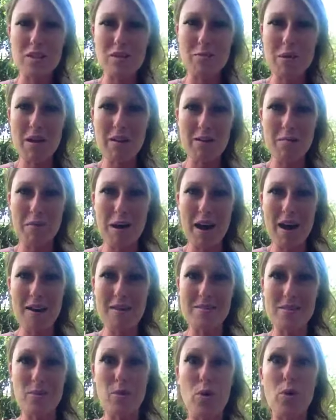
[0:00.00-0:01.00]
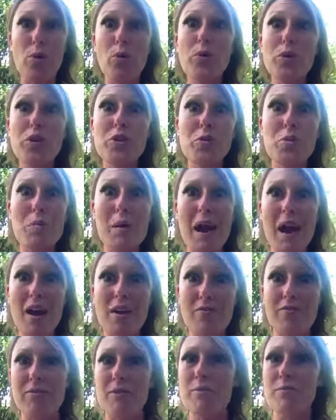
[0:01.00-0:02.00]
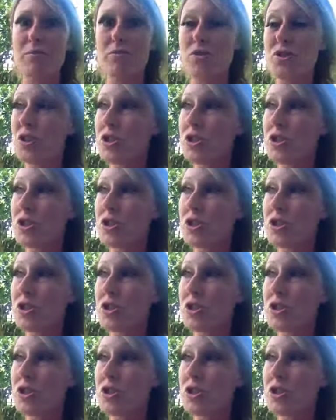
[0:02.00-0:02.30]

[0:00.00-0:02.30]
that you made in the past that are holding you back from